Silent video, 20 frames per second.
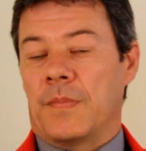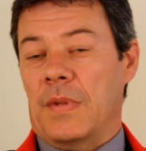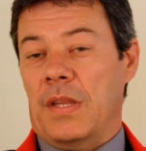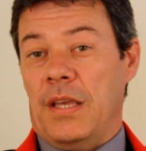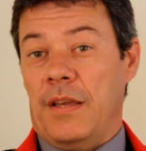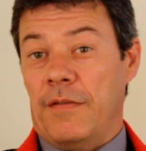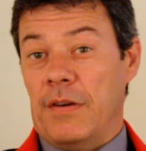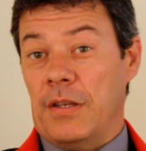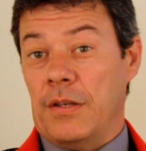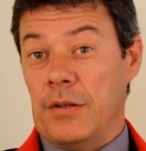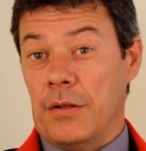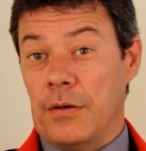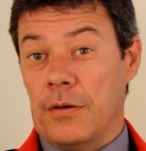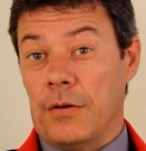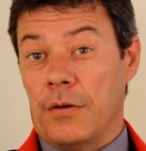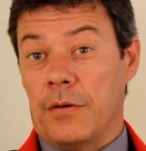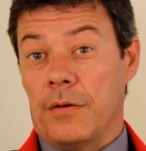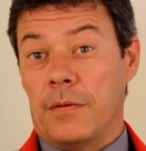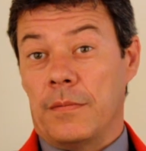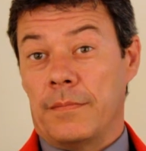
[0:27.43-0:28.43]
Even
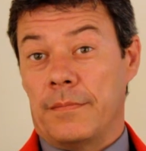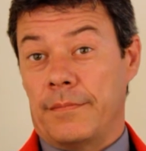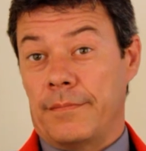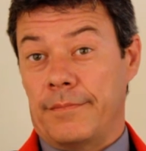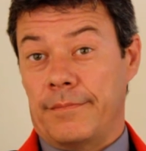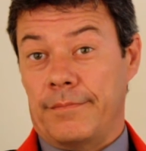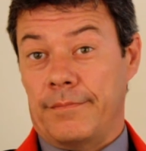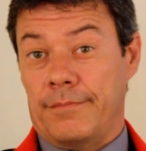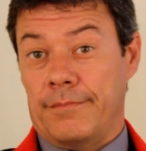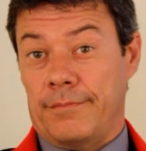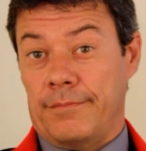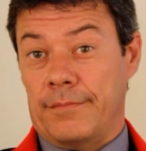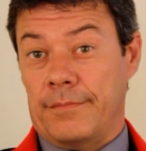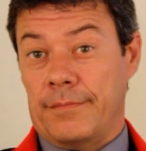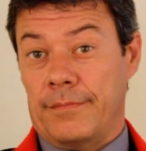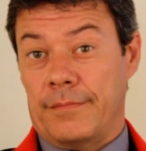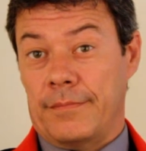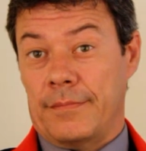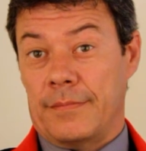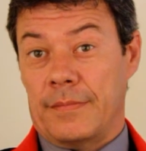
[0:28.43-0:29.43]
though
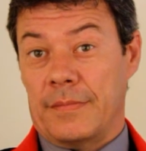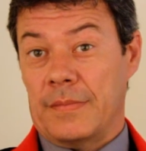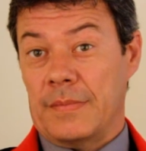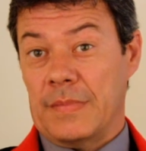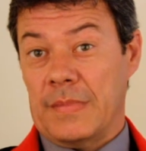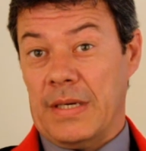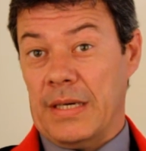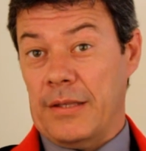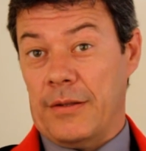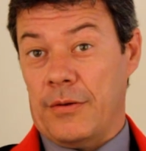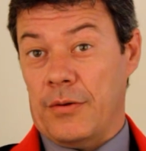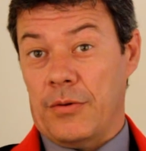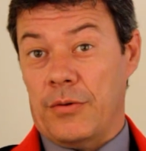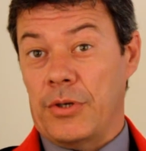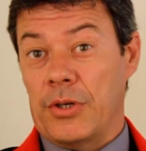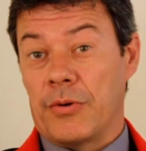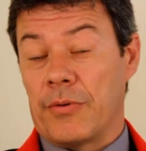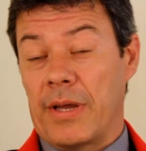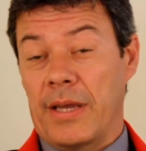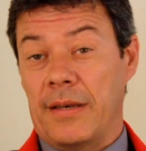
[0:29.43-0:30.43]
I don't know
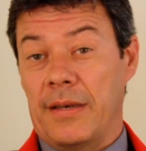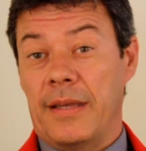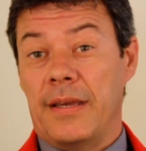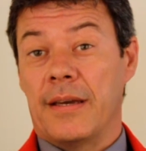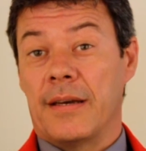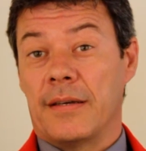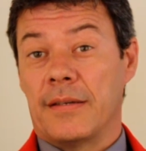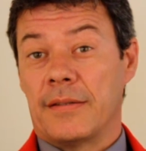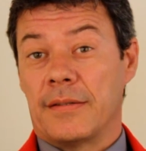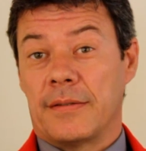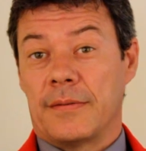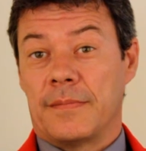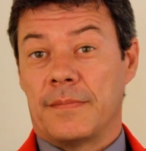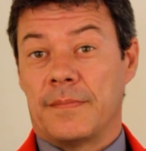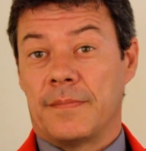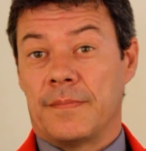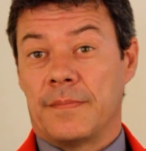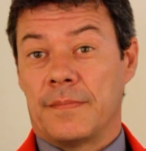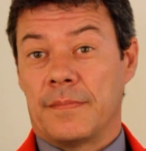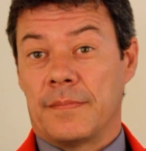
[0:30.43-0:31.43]
your ideas,
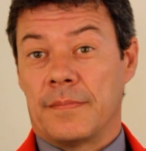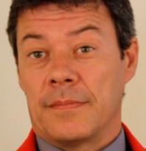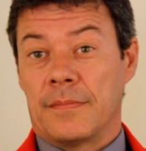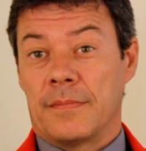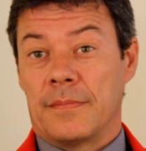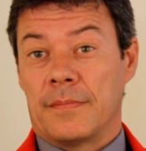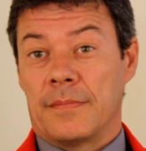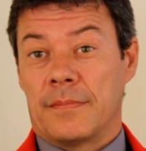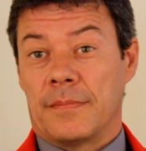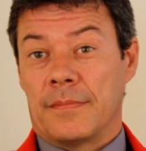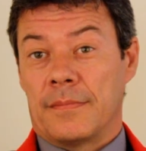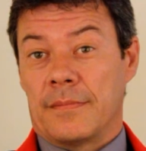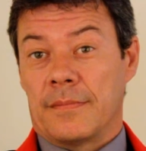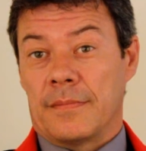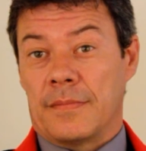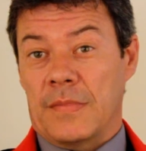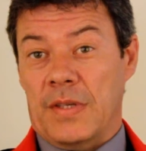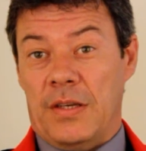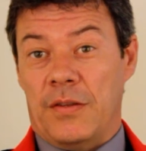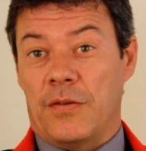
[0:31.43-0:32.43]

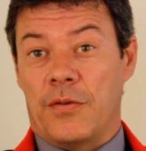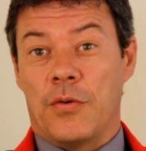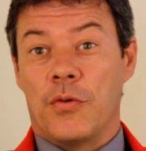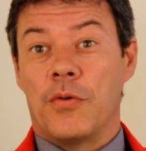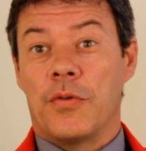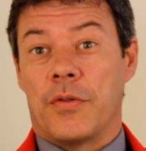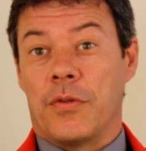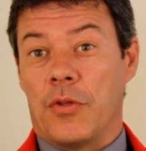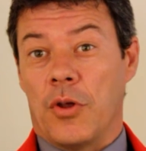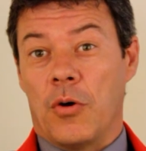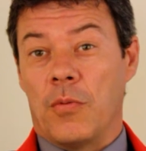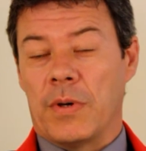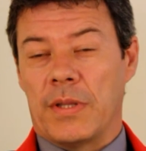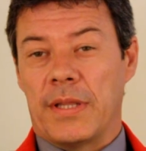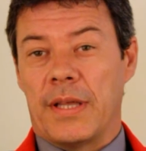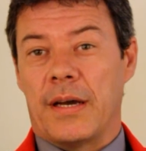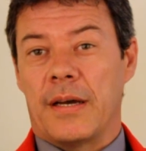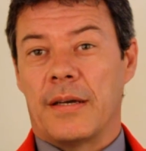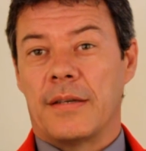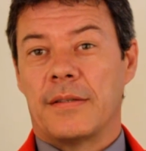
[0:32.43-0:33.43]
in truth no one
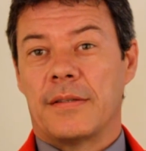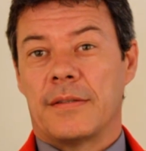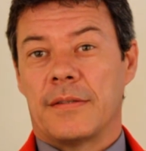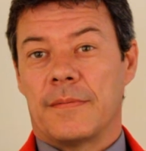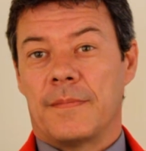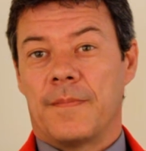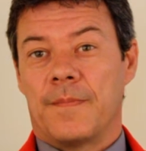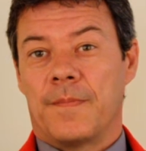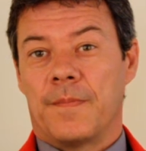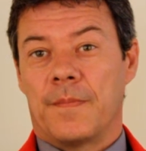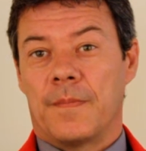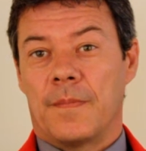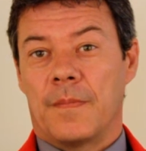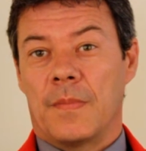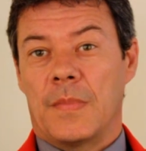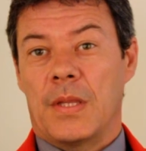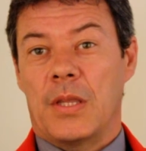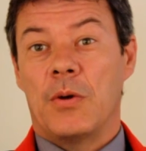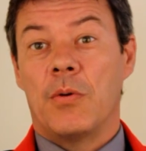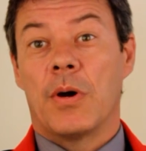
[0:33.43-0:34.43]
does.
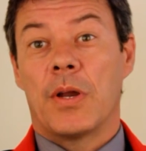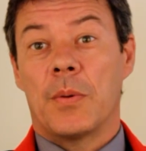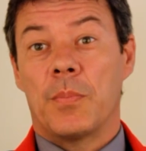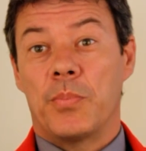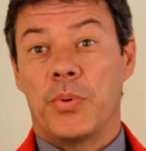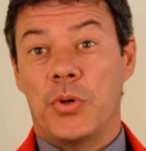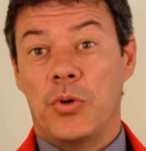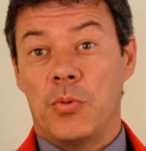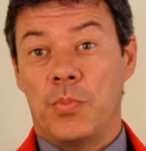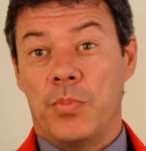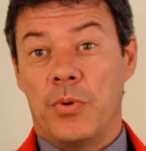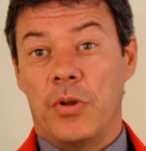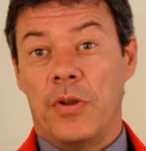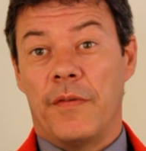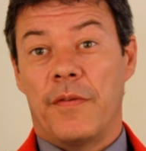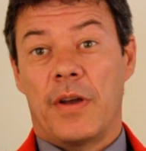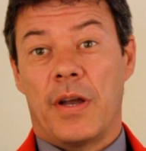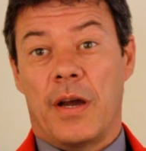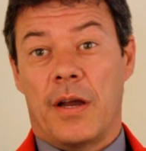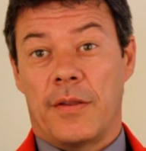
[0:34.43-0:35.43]
You are a pupil
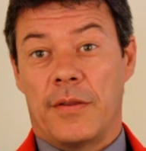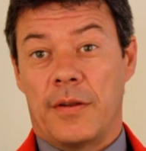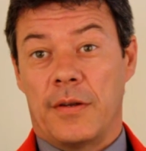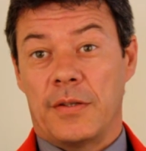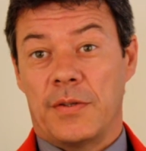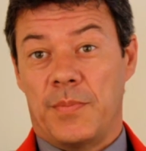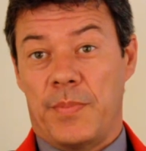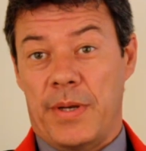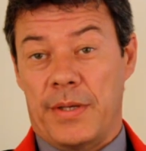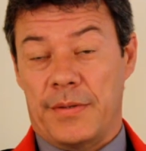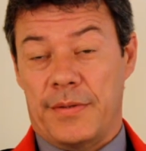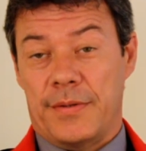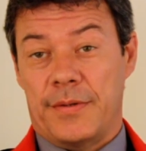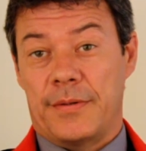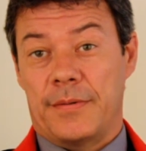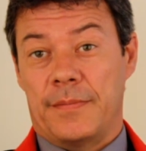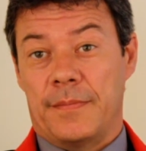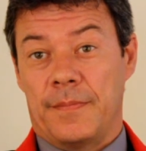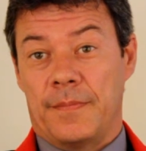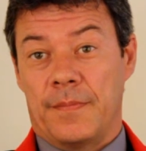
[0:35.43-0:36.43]
of Cardinal Spencer,
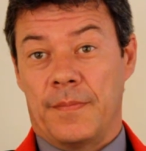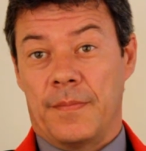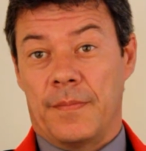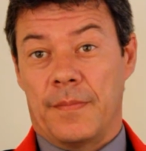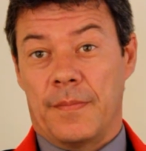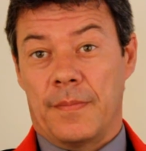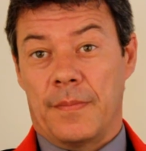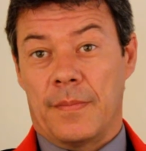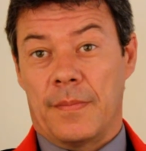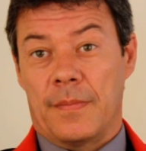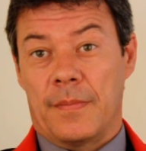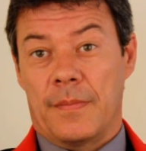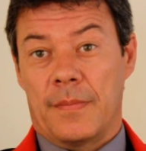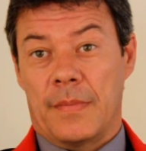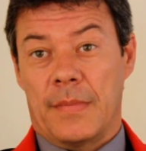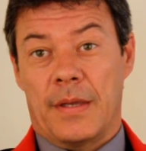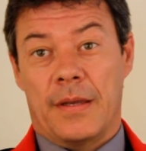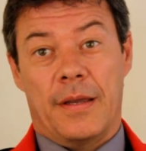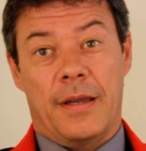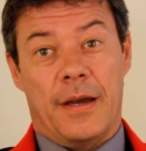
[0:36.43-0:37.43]

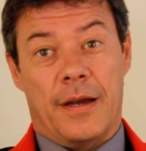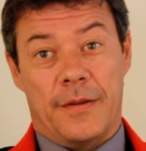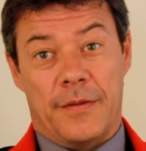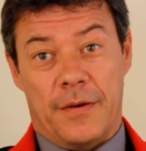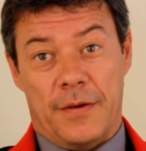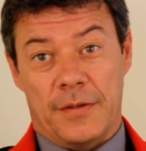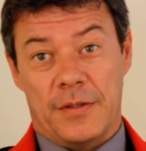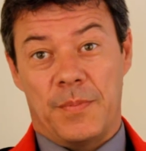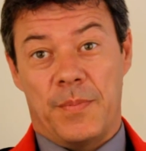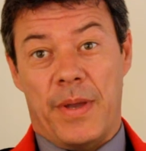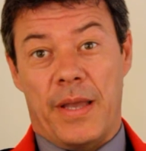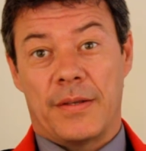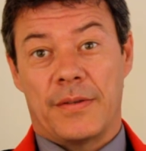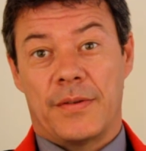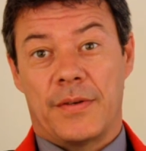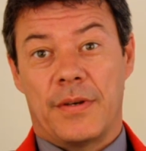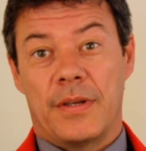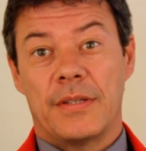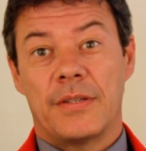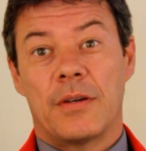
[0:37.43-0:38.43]
and Cardinal
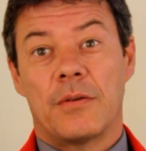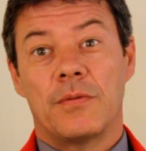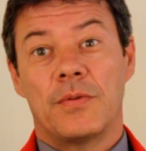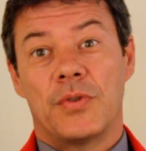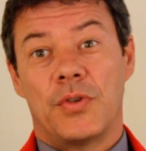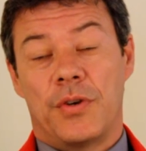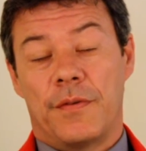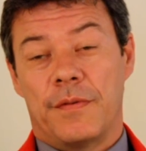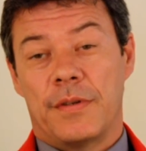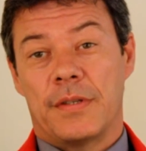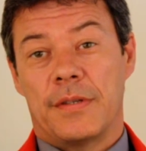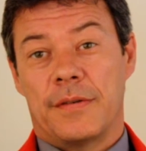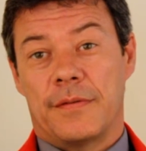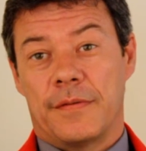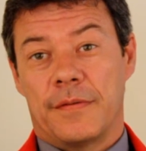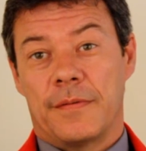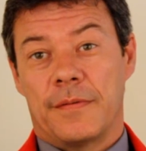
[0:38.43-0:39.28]
Spencer is a conservative.